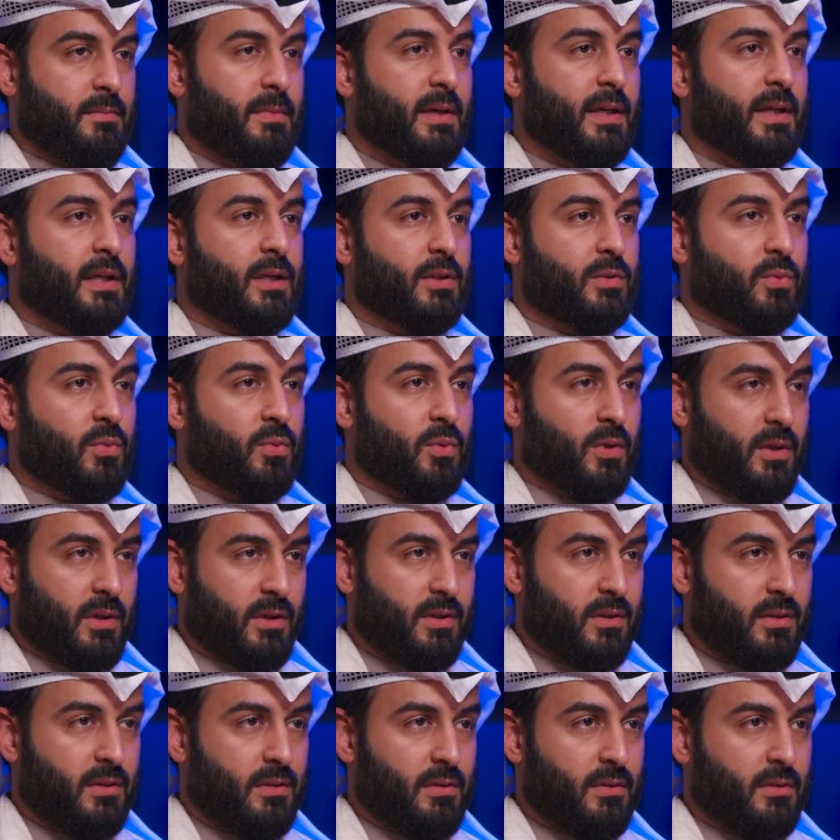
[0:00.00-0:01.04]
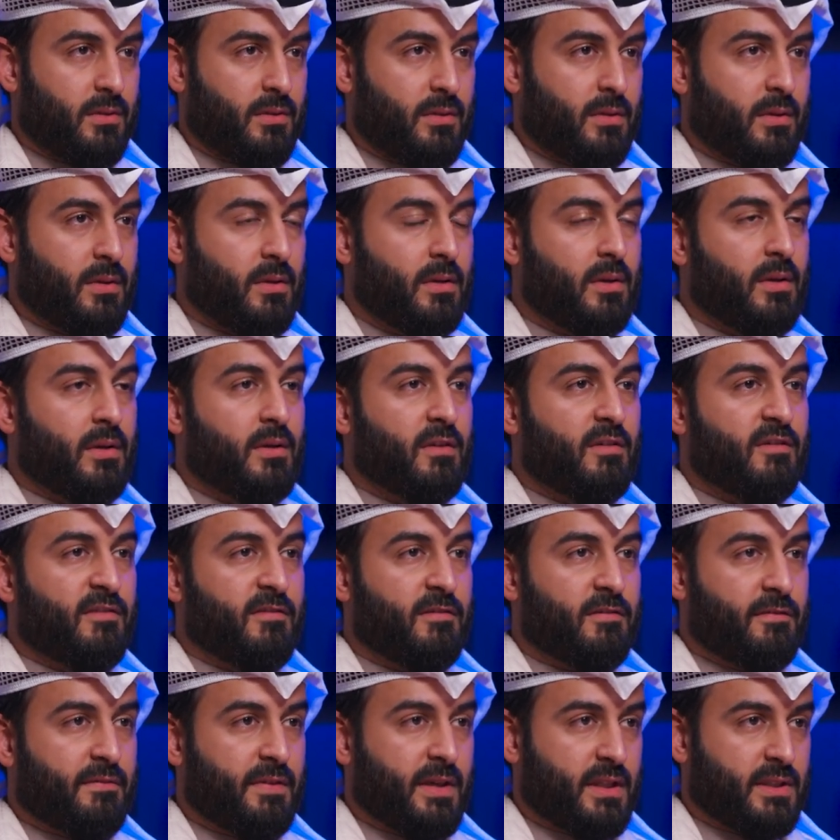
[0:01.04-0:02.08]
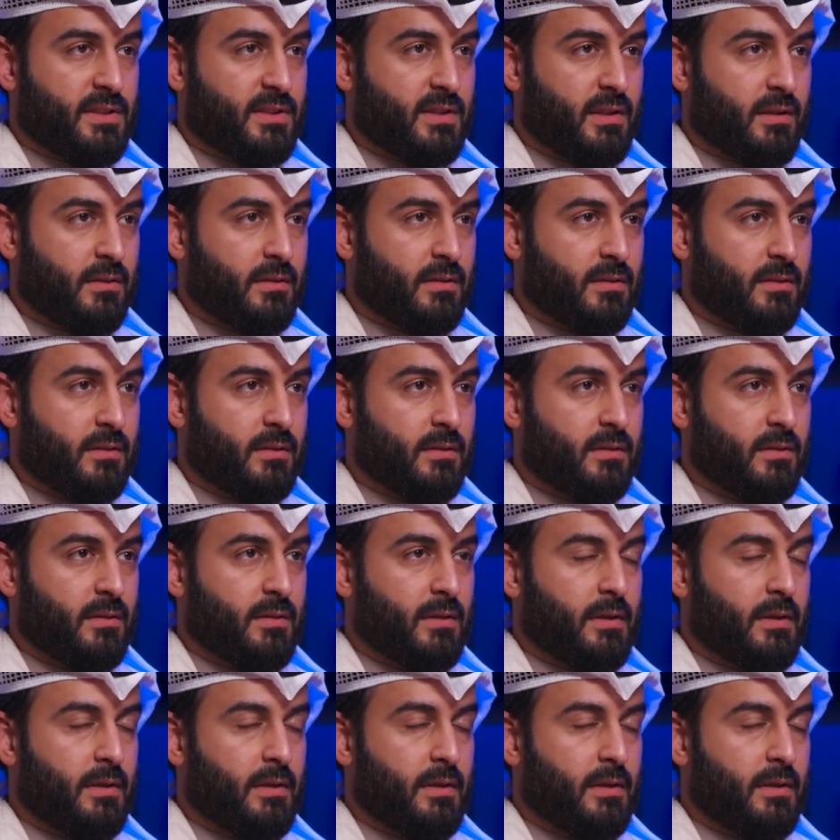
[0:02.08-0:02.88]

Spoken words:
Make it work. Fix it.